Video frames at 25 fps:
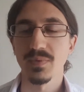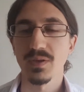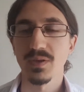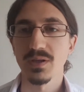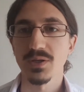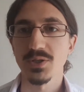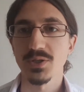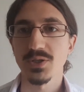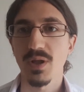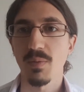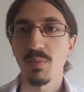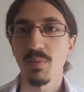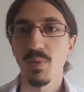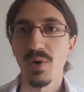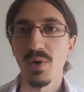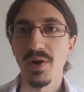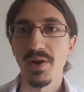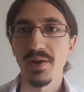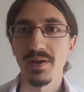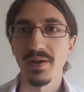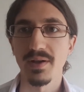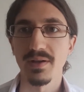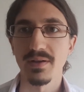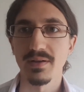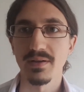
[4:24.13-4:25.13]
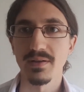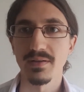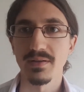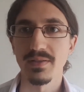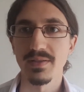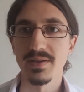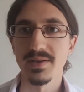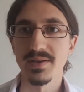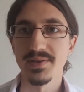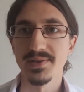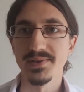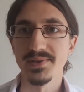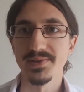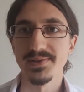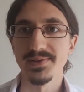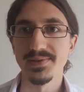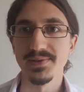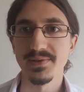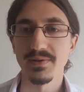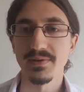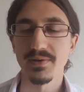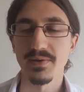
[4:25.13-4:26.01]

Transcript: stop wearing these,